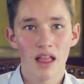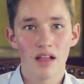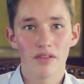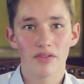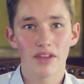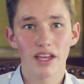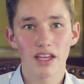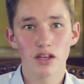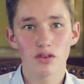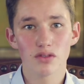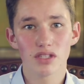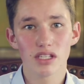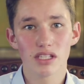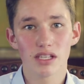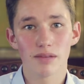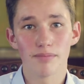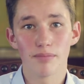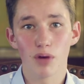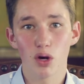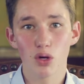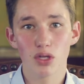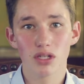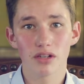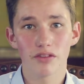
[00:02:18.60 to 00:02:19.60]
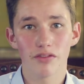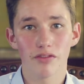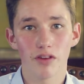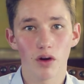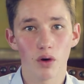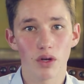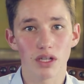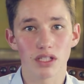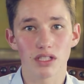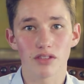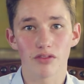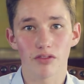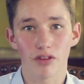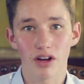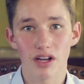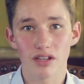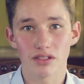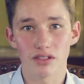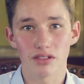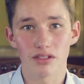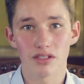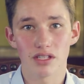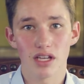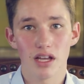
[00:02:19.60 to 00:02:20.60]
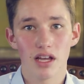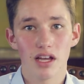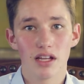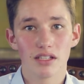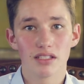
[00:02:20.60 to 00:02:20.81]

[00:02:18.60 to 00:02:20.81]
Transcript: They use these emotion-focused phrases